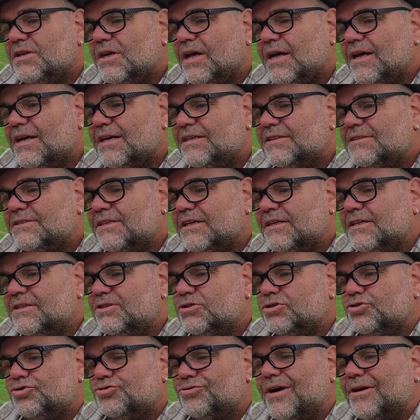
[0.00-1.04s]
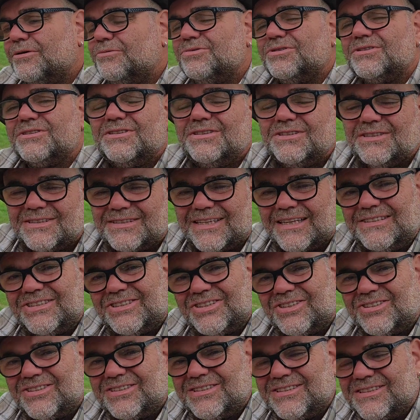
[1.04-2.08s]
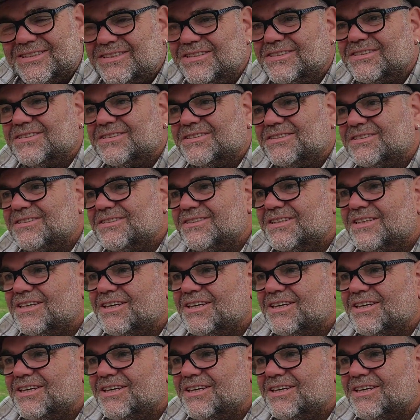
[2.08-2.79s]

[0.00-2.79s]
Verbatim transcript: and uh, drought, say scientists.